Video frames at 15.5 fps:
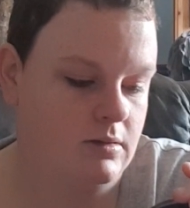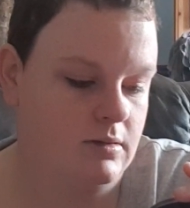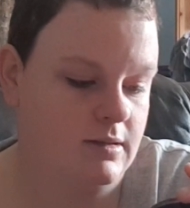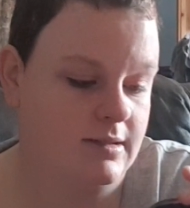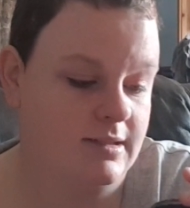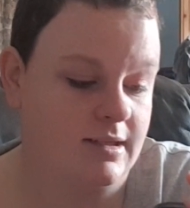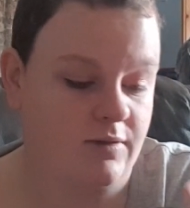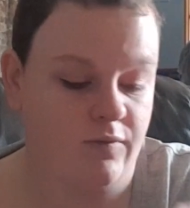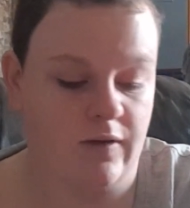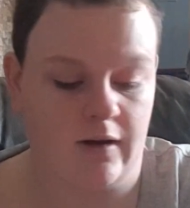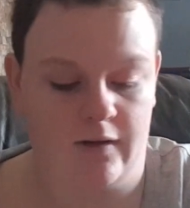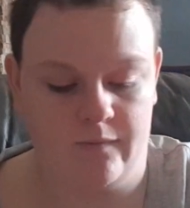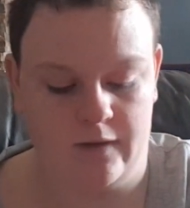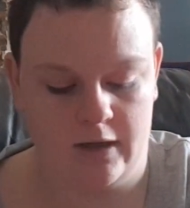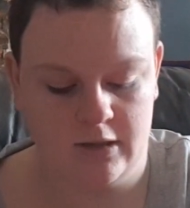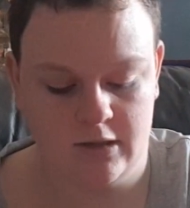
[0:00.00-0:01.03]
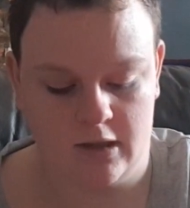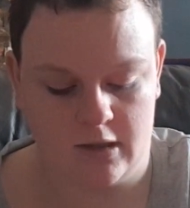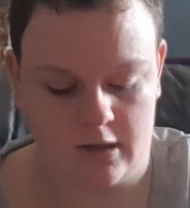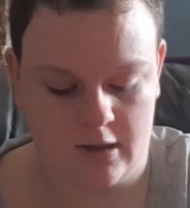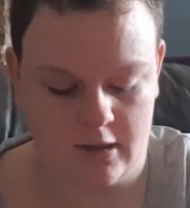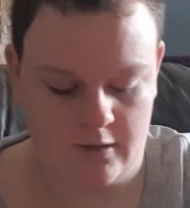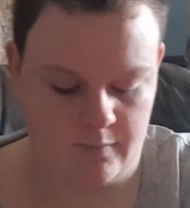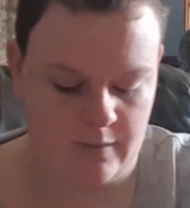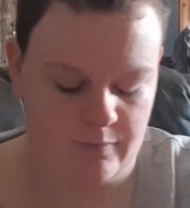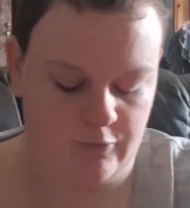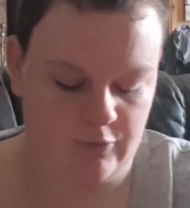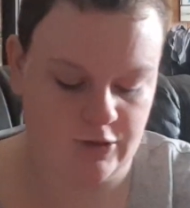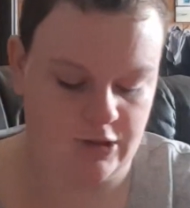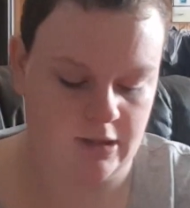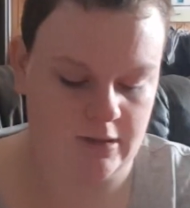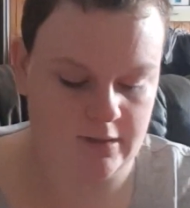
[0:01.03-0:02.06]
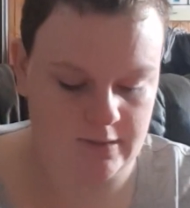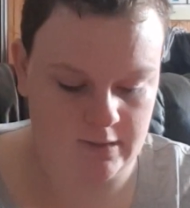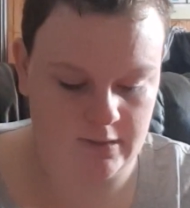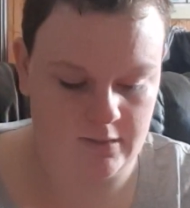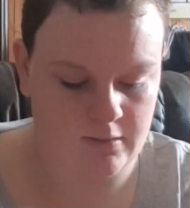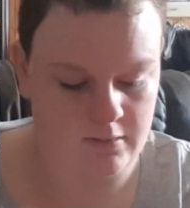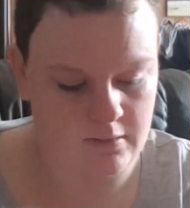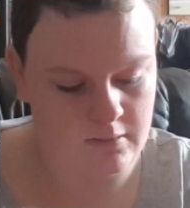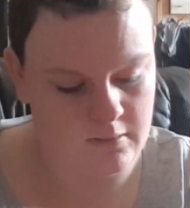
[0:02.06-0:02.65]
it's like very, very dark. I can't remember what shade this is.